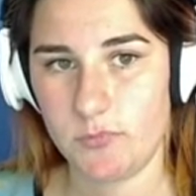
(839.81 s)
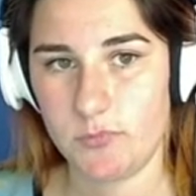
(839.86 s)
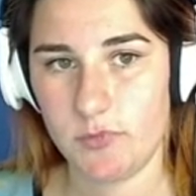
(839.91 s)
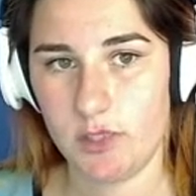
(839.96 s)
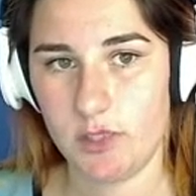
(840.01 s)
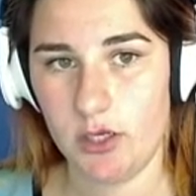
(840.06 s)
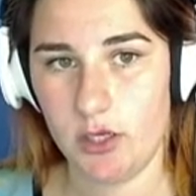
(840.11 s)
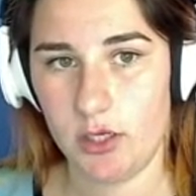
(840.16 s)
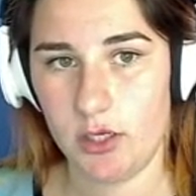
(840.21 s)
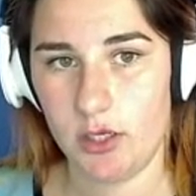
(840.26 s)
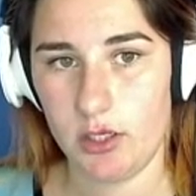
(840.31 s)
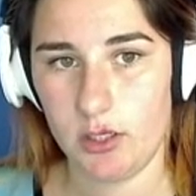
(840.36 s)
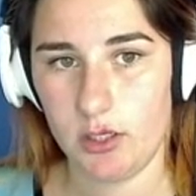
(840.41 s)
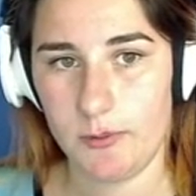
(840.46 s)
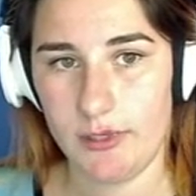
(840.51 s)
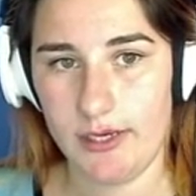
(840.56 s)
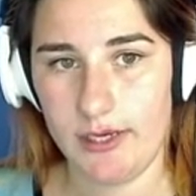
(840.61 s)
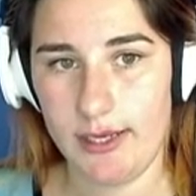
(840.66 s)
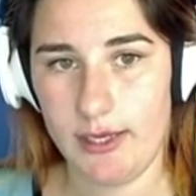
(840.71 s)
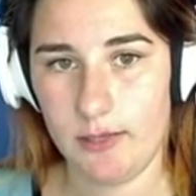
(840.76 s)
Can we
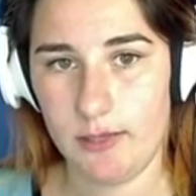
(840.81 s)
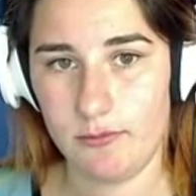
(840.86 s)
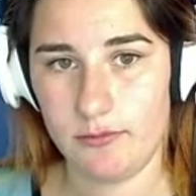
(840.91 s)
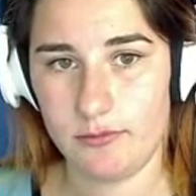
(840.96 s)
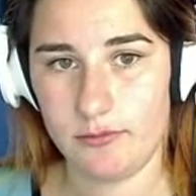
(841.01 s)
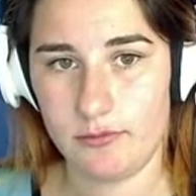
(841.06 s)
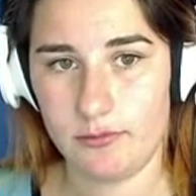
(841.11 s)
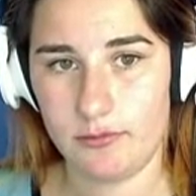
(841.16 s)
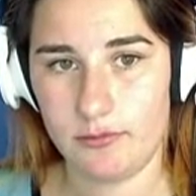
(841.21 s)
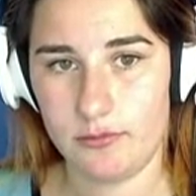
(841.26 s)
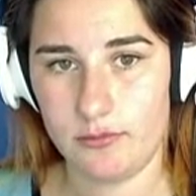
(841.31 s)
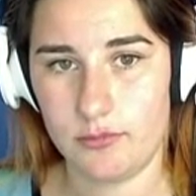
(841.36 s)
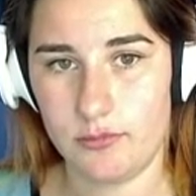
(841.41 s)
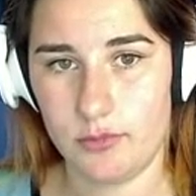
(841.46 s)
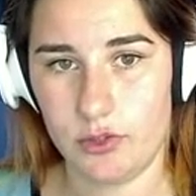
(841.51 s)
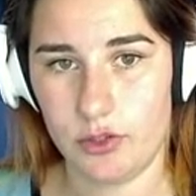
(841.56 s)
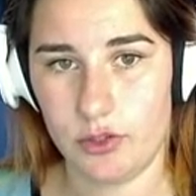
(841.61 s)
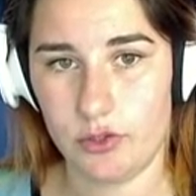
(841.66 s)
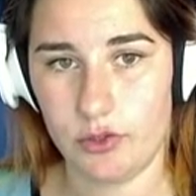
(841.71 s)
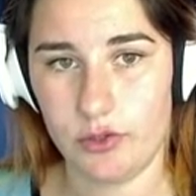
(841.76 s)
name
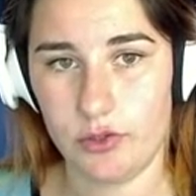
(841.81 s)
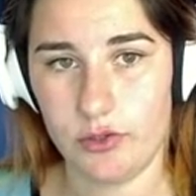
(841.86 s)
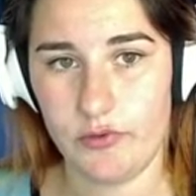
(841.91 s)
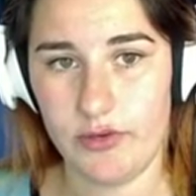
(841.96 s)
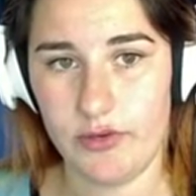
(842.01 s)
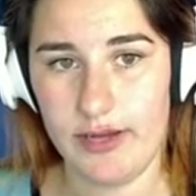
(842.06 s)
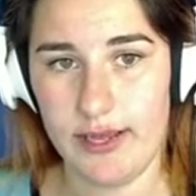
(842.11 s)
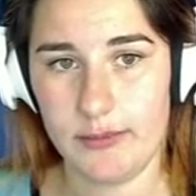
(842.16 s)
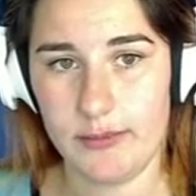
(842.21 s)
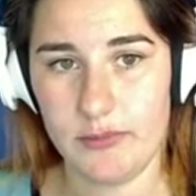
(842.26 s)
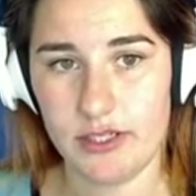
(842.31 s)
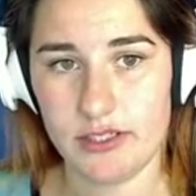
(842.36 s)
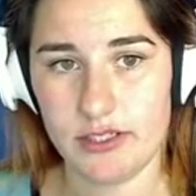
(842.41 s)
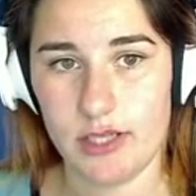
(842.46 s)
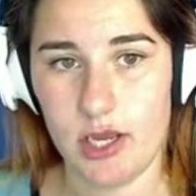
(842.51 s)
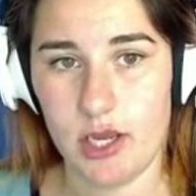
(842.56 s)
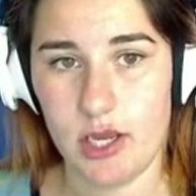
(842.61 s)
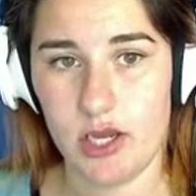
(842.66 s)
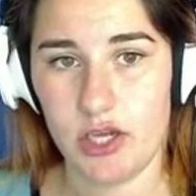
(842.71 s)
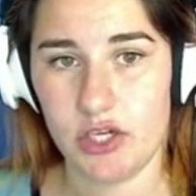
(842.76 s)
your name is
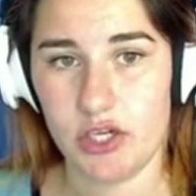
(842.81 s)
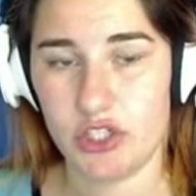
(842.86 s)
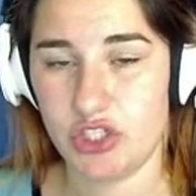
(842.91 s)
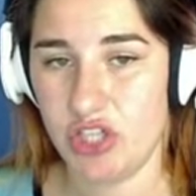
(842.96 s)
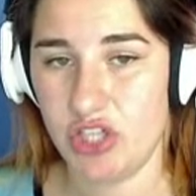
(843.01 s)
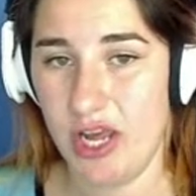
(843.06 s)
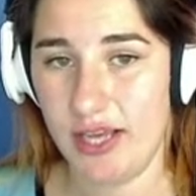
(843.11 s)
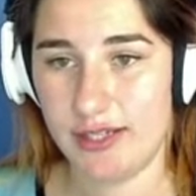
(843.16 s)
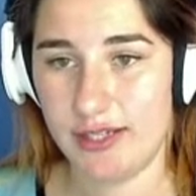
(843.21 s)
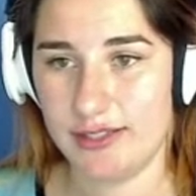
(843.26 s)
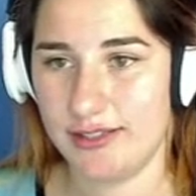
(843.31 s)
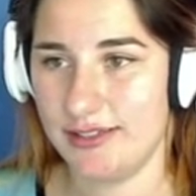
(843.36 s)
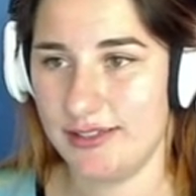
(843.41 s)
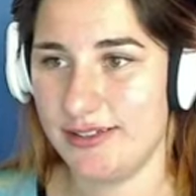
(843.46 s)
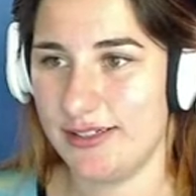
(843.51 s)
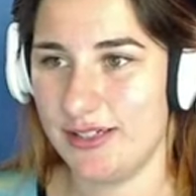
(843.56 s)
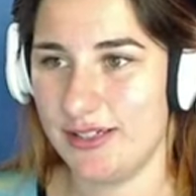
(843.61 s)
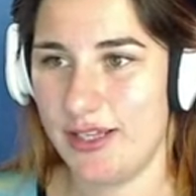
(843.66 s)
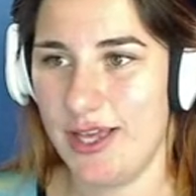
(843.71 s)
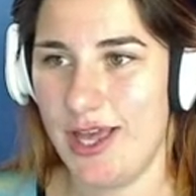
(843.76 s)
Jacqueline?
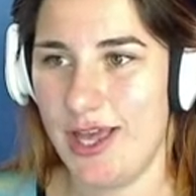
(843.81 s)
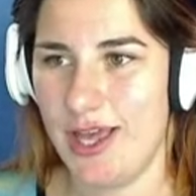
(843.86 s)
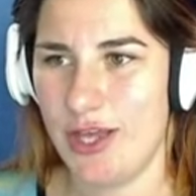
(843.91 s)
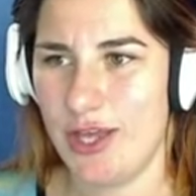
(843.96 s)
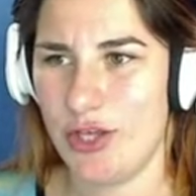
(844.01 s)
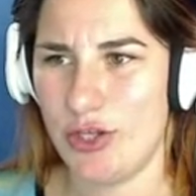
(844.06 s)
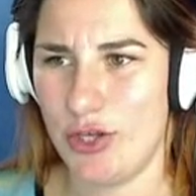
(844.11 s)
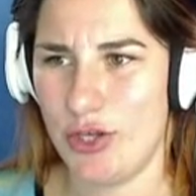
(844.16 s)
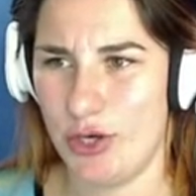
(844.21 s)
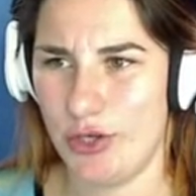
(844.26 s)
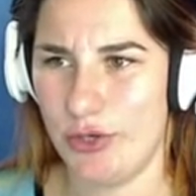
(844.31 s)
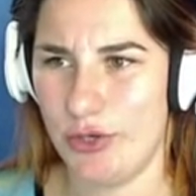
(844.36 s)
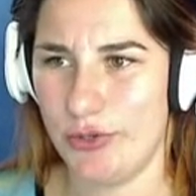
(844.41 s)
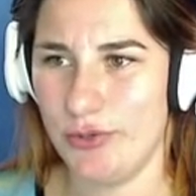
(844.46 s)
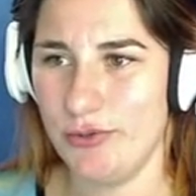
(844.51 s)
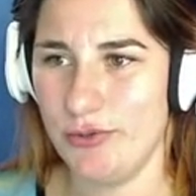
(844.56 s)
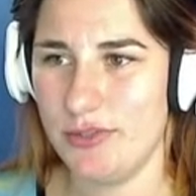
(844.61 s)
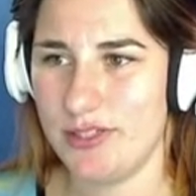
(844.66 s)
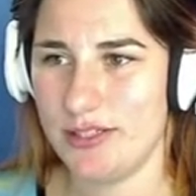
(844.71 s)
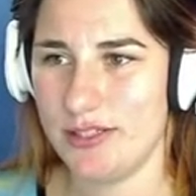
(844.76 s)
Cute,
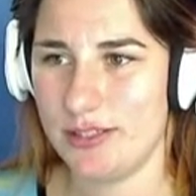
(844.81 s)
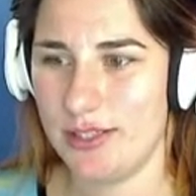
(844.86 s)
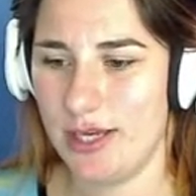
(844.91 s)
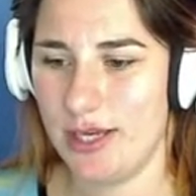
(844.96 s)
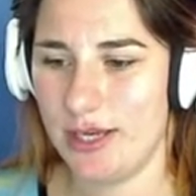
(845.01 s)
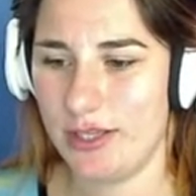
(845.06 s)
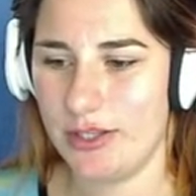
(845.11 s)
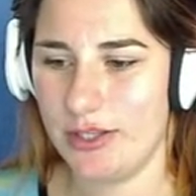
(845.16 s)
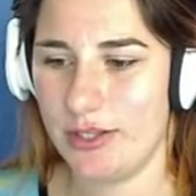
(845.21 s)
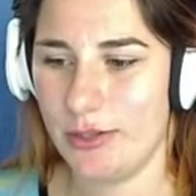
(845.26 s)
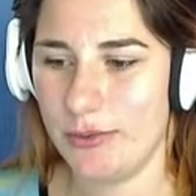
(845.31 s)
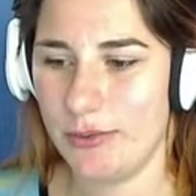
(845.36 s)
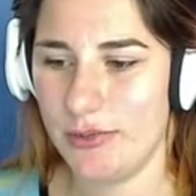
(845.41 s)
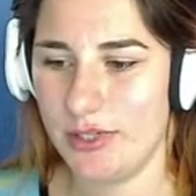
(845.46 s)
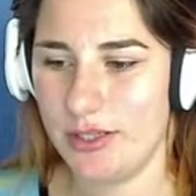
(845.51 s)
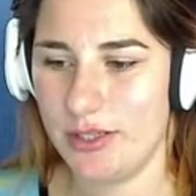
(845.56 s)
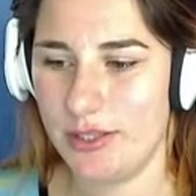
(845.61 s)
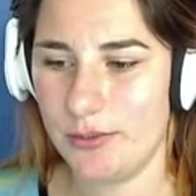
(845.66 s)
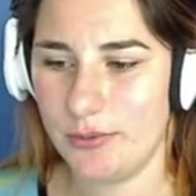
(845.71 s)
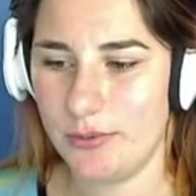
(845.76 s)
a cute, a cute,
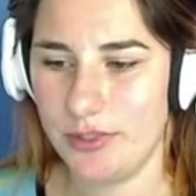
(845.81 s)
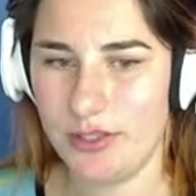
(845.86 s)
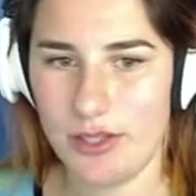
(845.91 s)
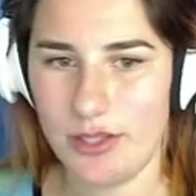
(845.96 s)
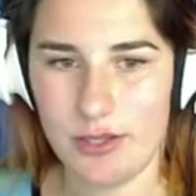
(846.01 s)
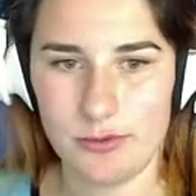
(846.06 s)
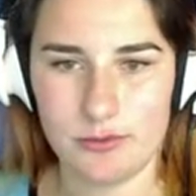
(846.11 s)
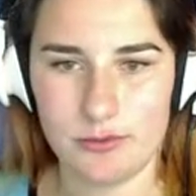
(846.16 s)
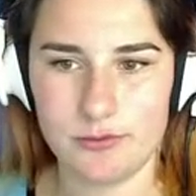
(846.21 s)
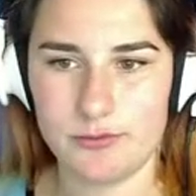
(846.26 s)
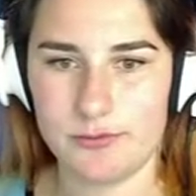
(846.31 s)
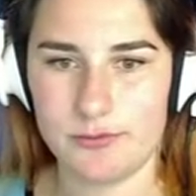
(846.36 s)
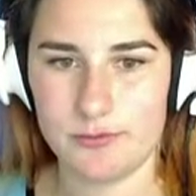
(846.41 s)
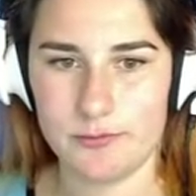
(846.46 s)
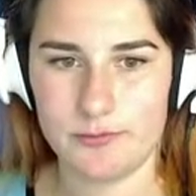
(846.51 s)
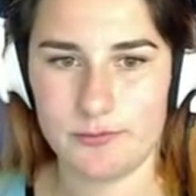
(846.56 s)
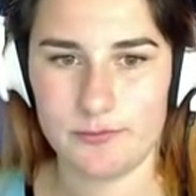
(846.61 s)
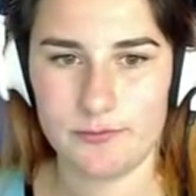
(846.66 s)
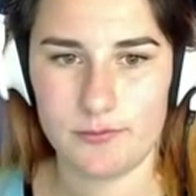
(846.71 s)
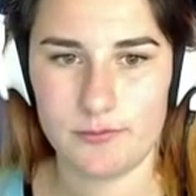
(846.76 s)
cute.
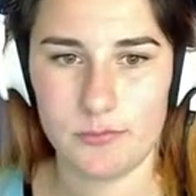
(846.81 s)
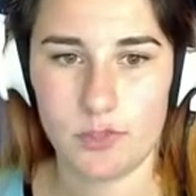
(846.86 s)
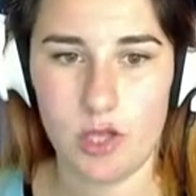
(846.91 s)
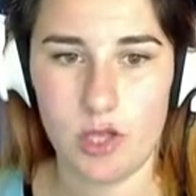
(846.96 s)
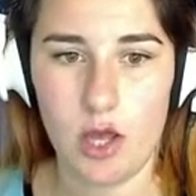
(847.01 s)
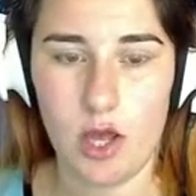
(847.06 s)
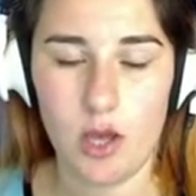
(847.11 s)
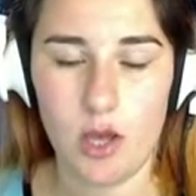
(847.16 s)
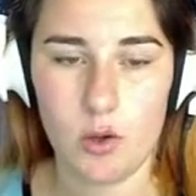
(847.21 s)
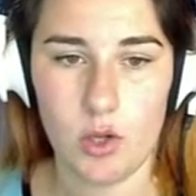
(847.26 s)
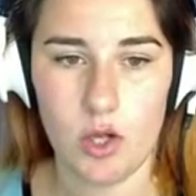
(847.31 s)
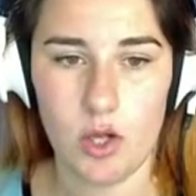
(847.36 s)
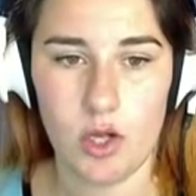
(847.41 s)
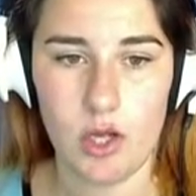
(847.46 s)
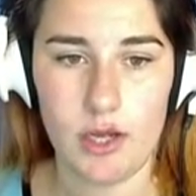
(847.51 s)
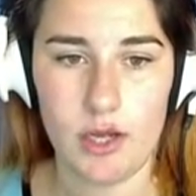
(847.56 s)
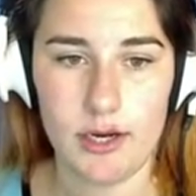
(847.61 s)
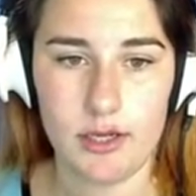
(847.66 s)
Oh, hold on.